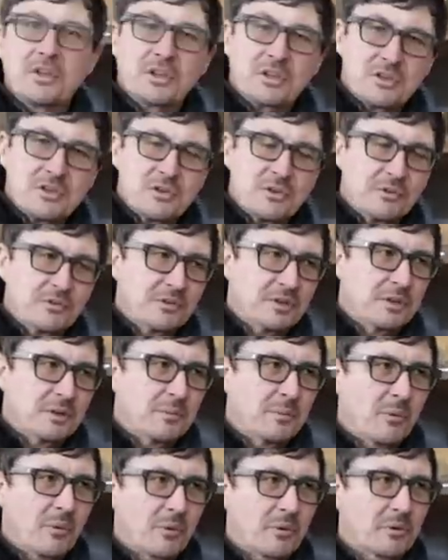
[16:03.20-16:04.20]
that can use
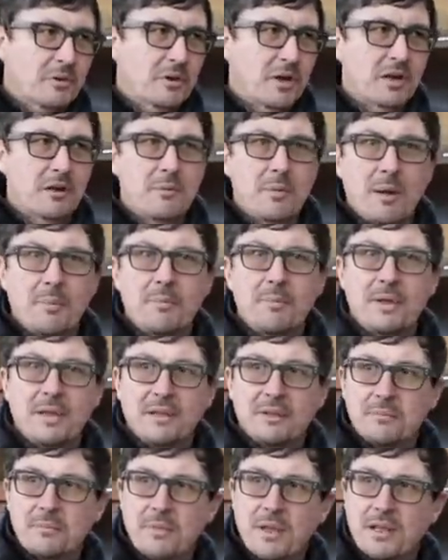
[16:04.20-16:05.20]
them or cut them up
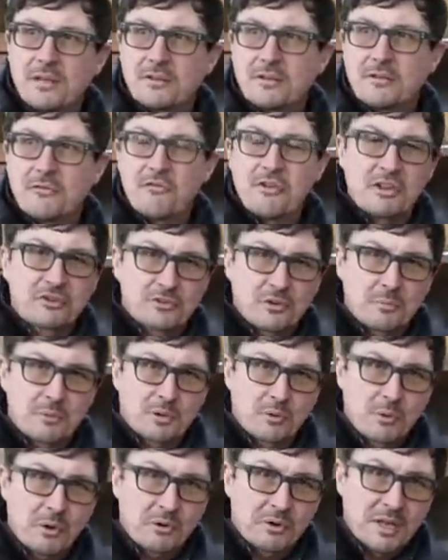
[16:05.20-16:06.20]
and to fit
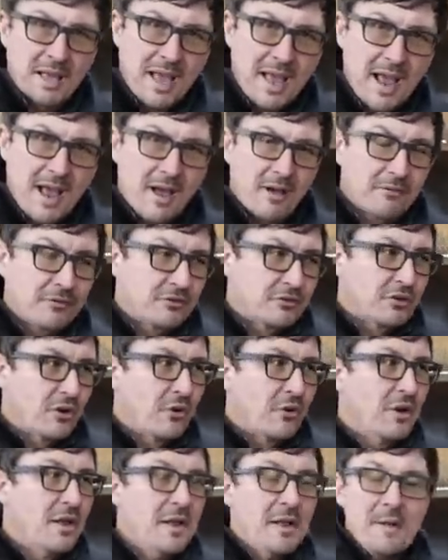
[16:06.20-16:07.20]
something we already have.
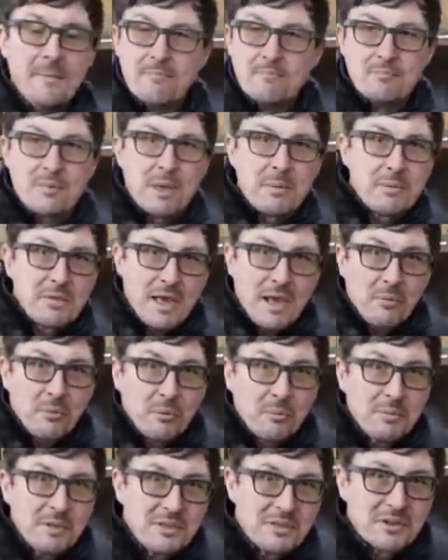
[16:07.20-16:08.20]
So maybe that
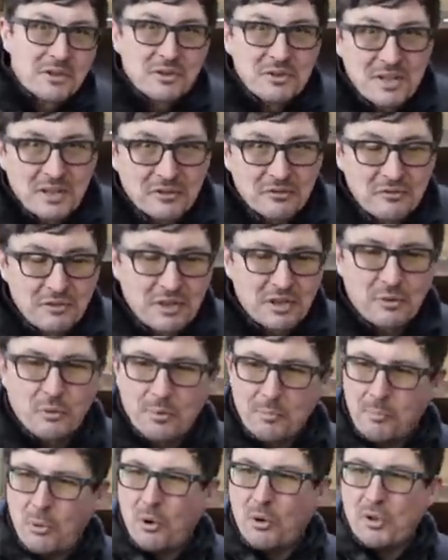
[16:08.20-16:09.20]
will be the next video.
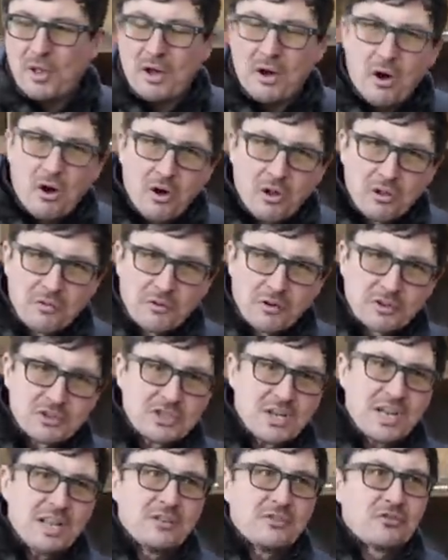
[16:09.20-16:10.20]
We'll pull out all of our
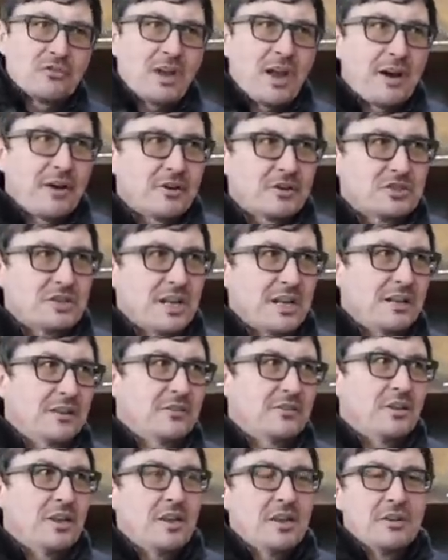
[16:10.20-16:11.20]
chains, tire
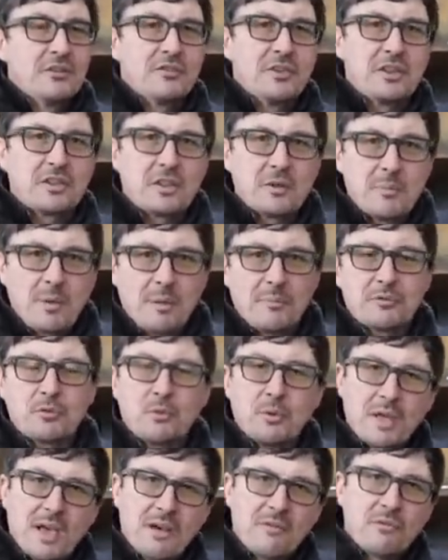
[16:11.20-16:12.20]
chains, sync them up. Do
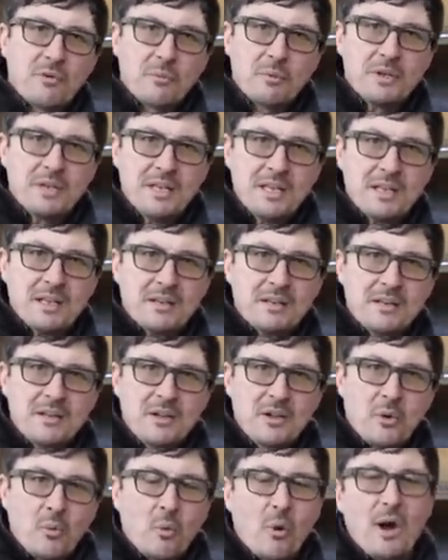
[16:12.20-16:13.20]
we have what we need?
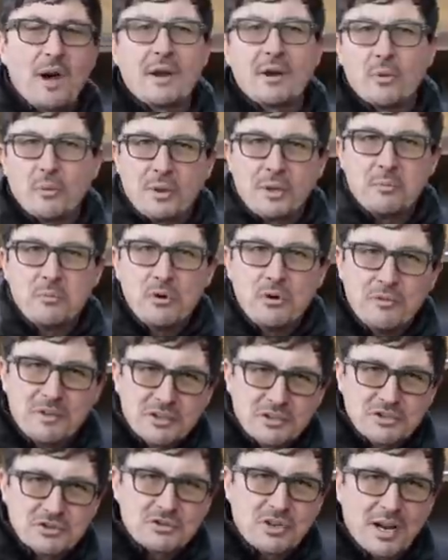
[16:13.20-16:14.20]
Why are we
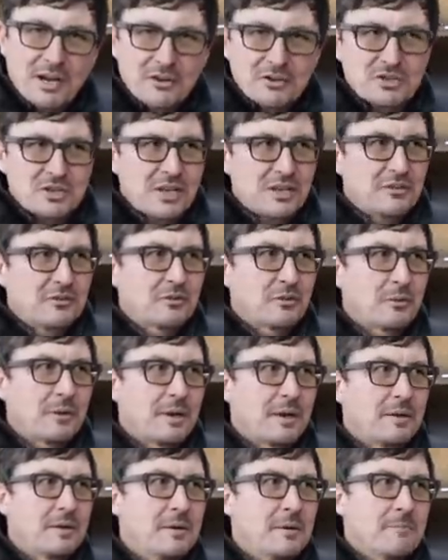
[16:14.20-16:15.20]
moving tire chains
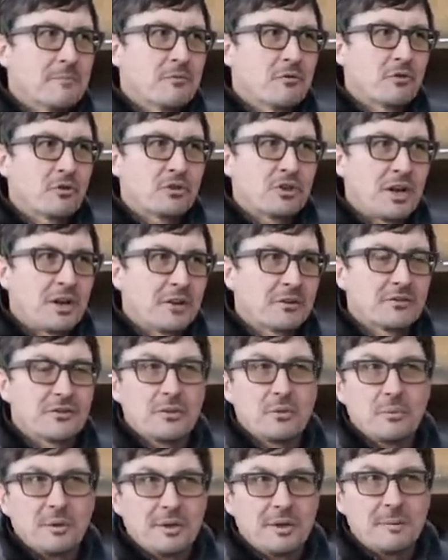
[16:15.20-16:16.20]
around for tires
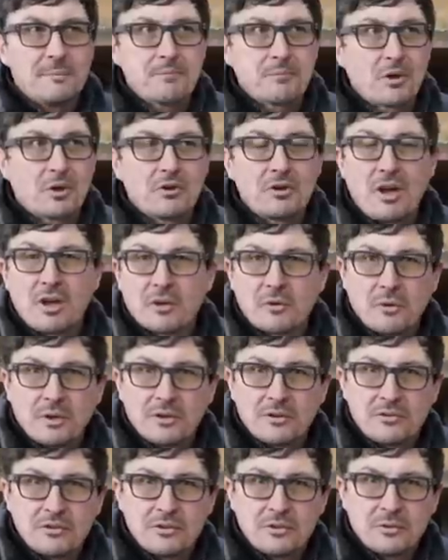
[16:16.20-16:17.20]
that we are not
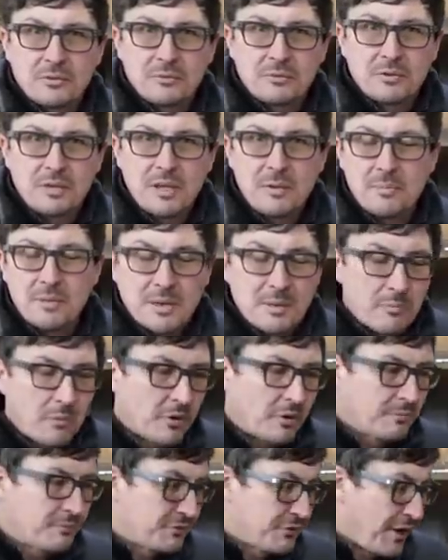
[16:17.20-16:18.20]
going to keep
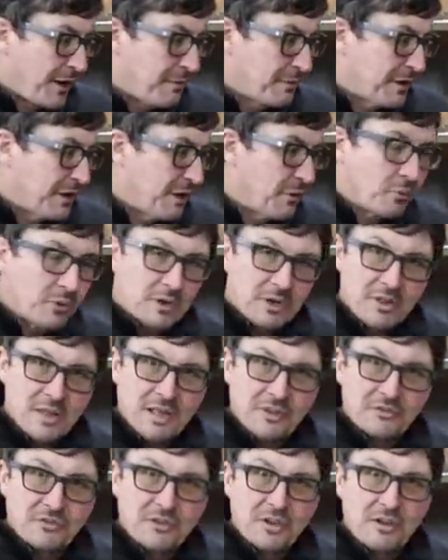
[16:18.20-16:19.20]
anymore? Time to get rid of
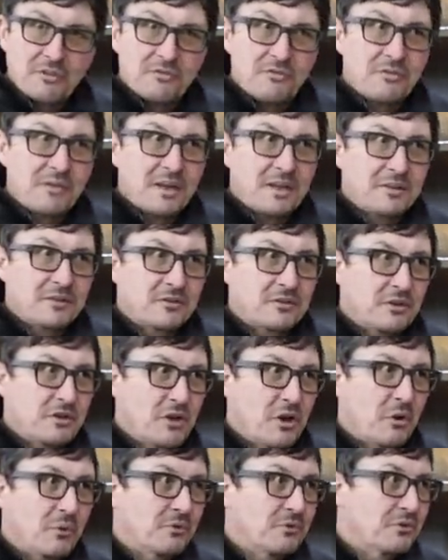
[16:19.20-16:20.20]
that stuff and to
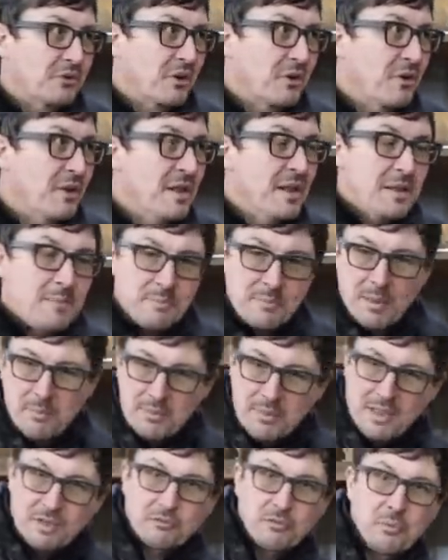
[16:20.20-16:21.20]
know. So
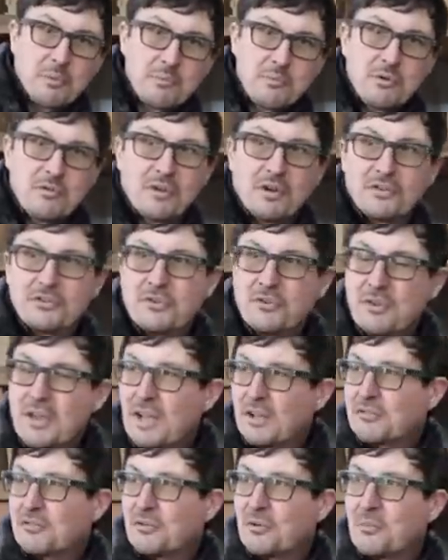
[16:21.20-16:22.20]
maybe that's what we move on to
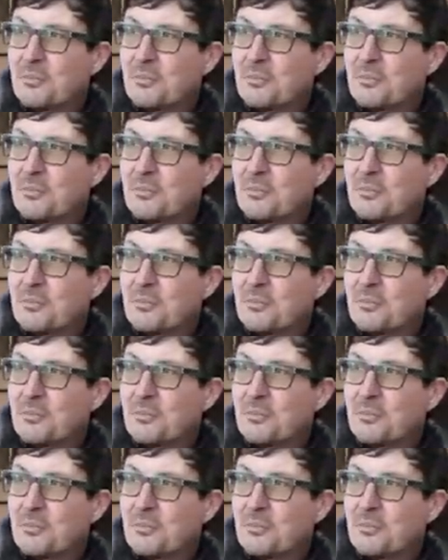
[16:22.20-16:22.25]
next,